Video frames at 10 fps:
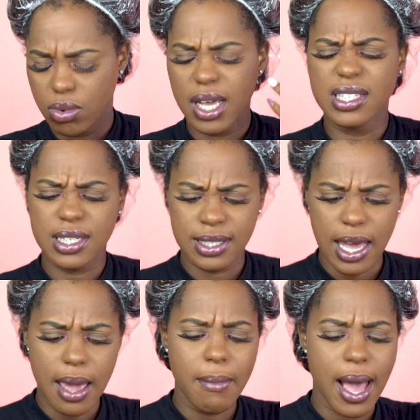It's the
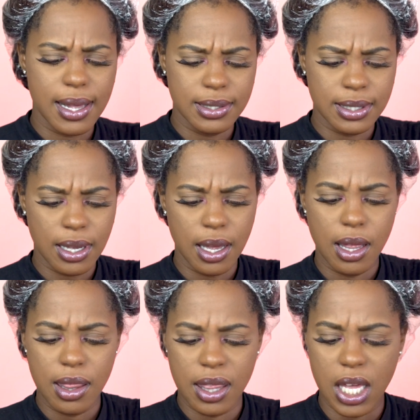same as
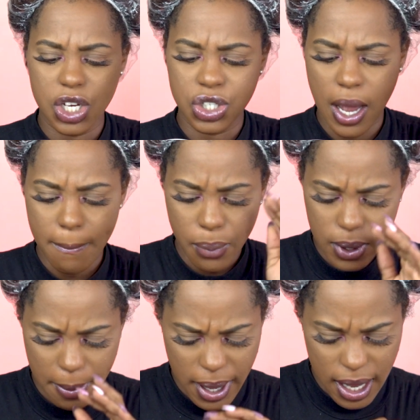the shampoo.
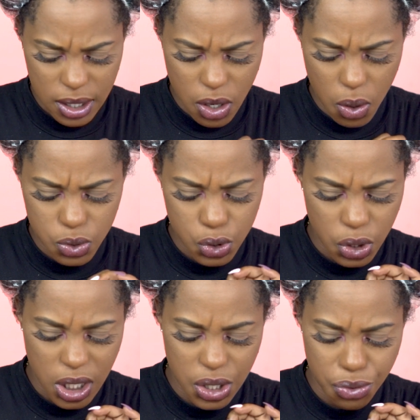Let me get down to
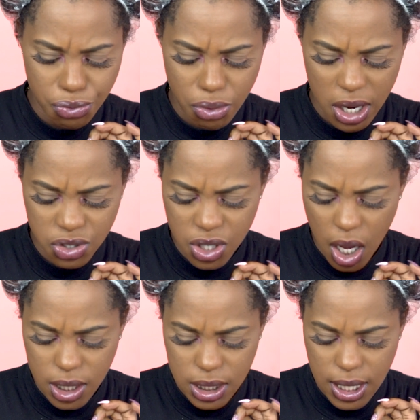the
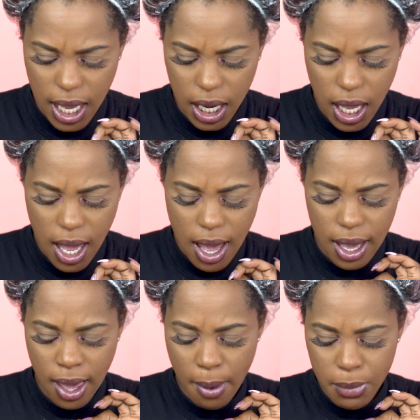directions then.
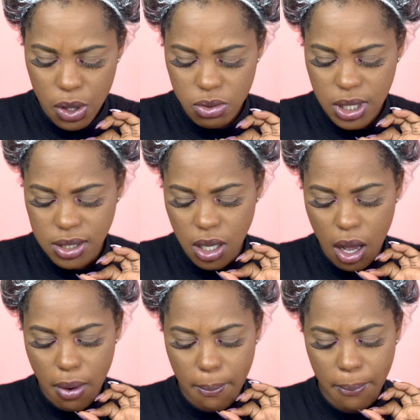It can be used as
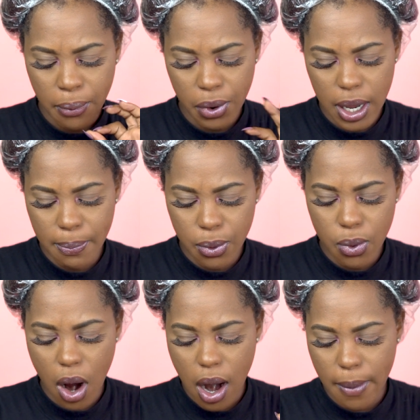a pre-poo
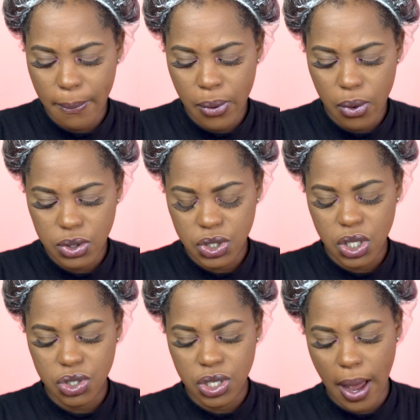or a
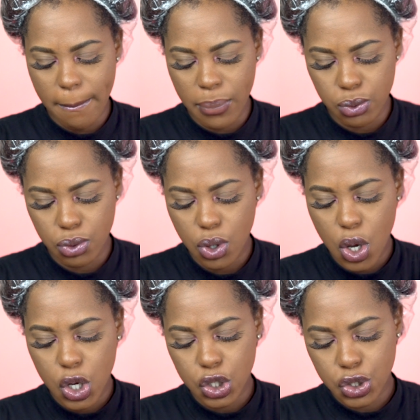post-shampoo
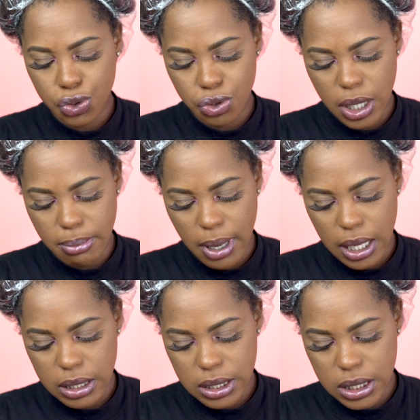
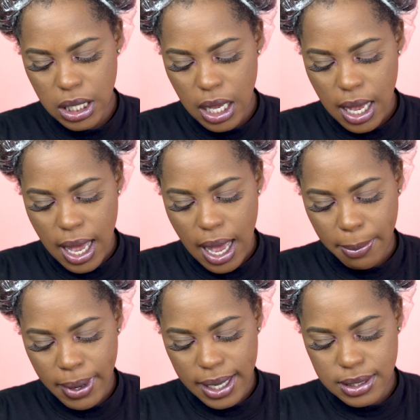treatment.
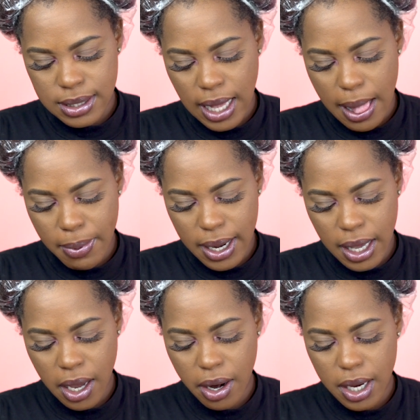Apply to scalp and
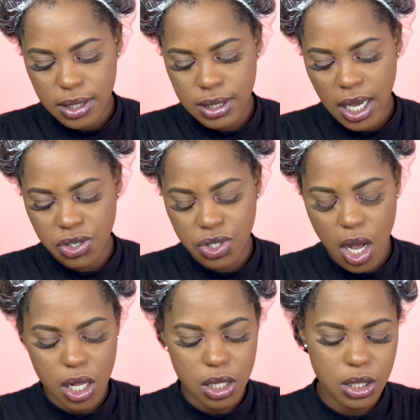hair in
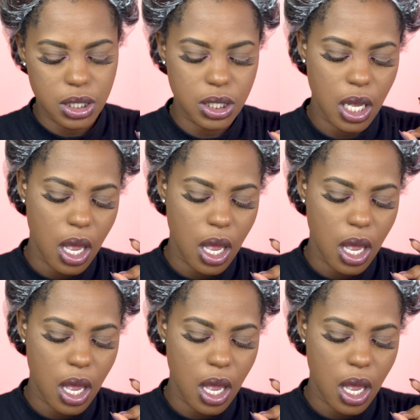sections.